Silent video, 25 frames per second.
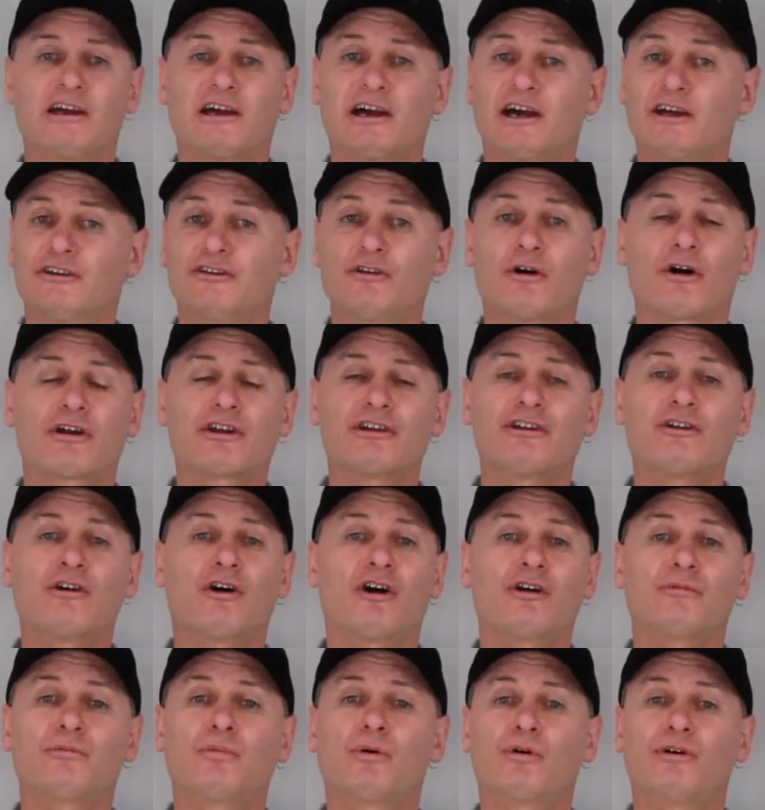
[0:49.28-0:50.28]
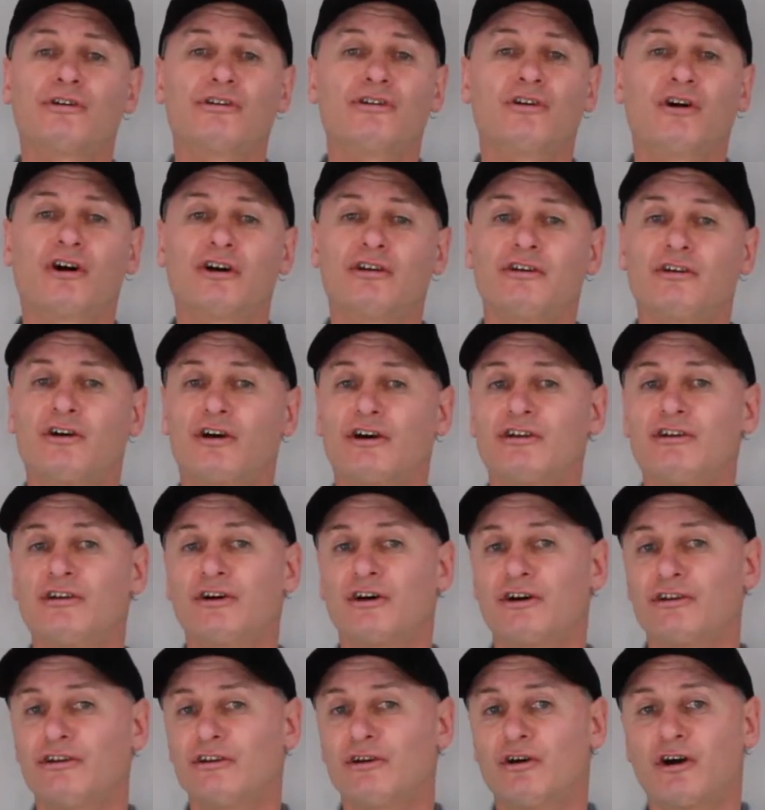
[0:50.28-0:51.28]

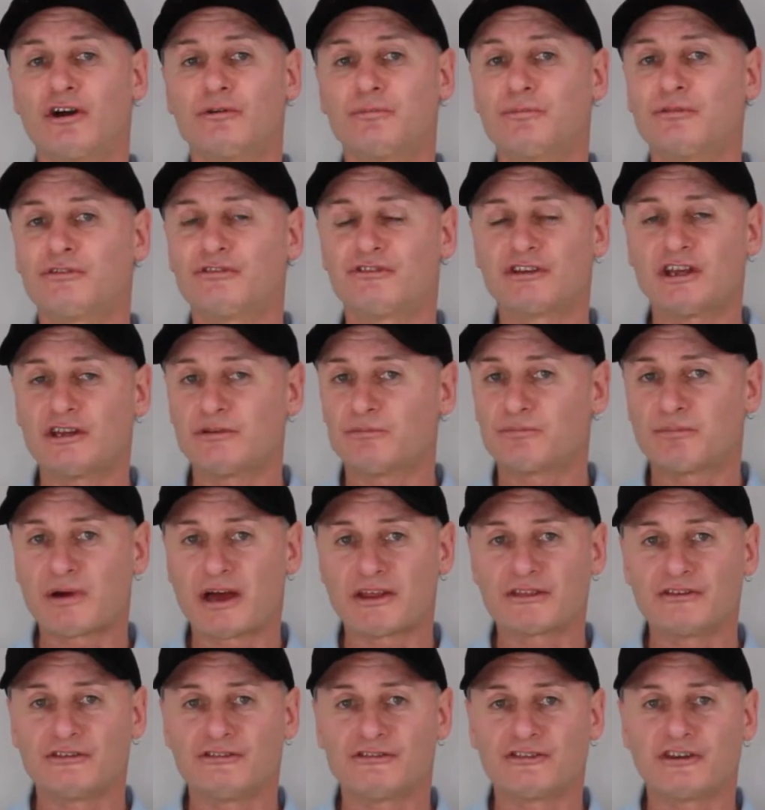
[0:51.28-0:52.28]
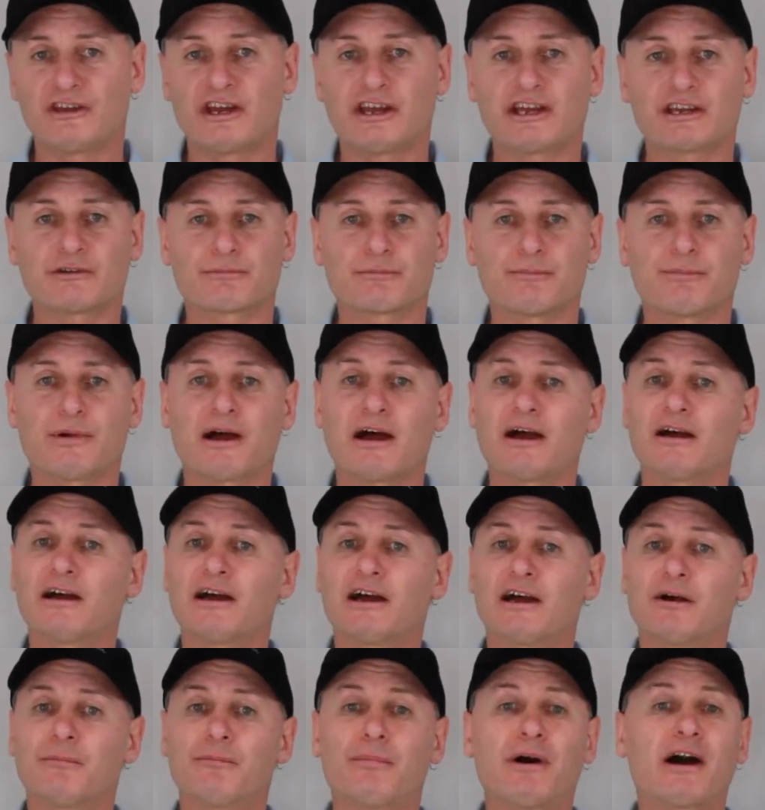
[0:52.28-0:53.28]
99.9999% uh, pathogenic bu
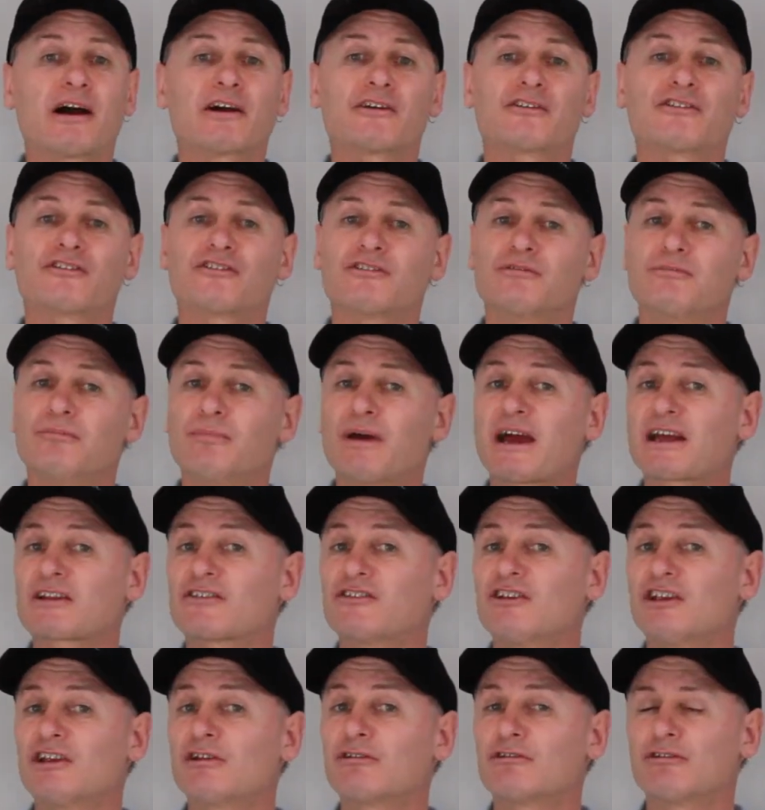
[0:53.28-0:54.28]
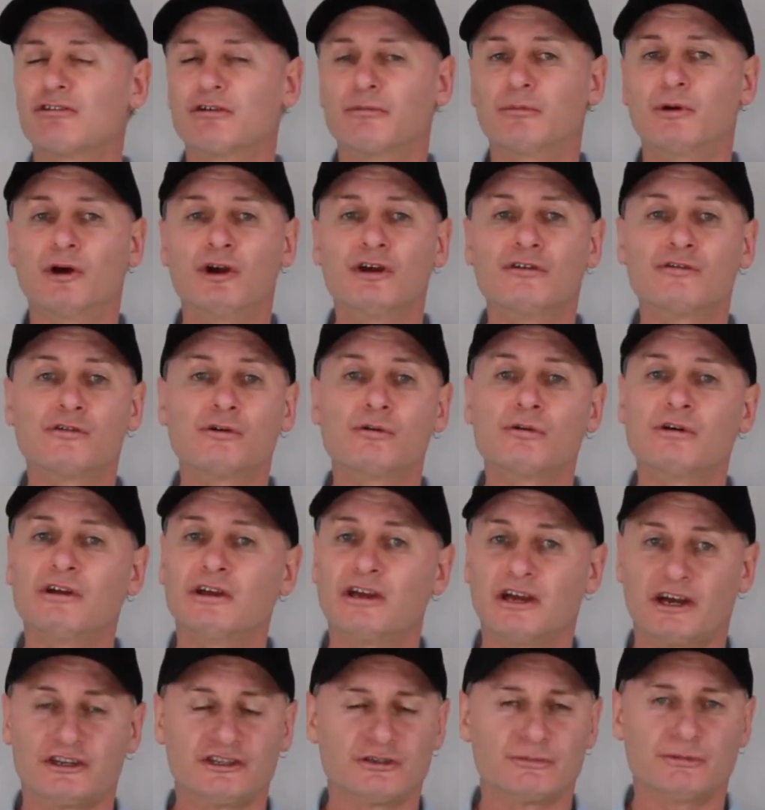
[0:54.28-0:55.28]
uh, bugs and bacteria removal
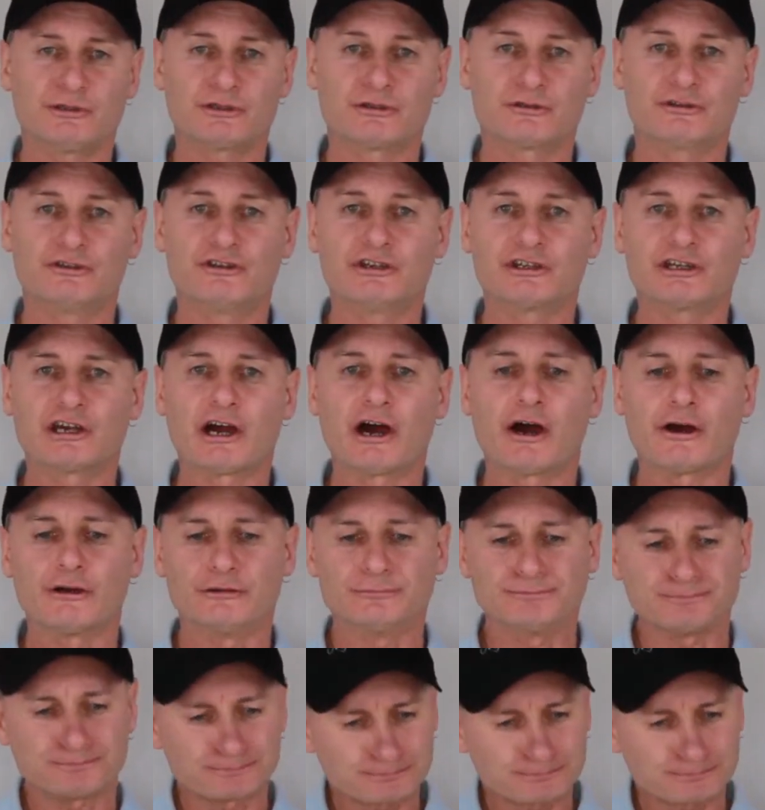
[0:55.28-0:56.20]
and you'll be good to go.